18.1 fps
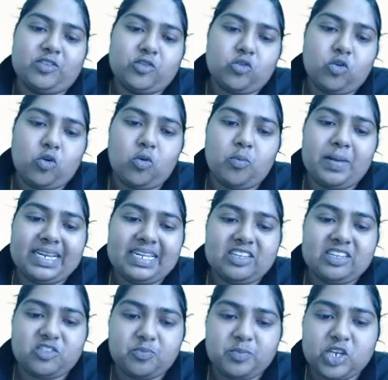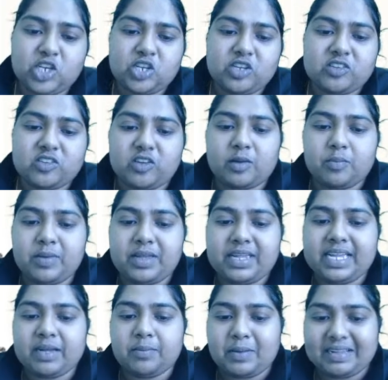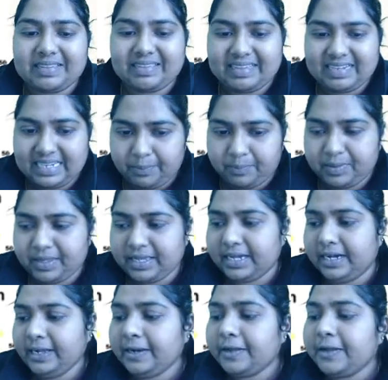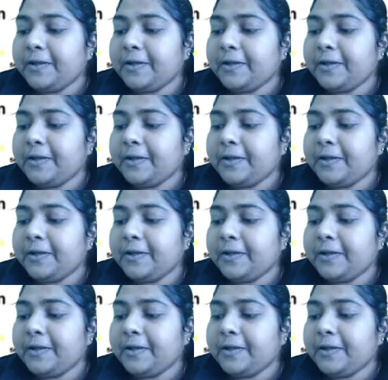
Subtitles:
So many species are being present up here.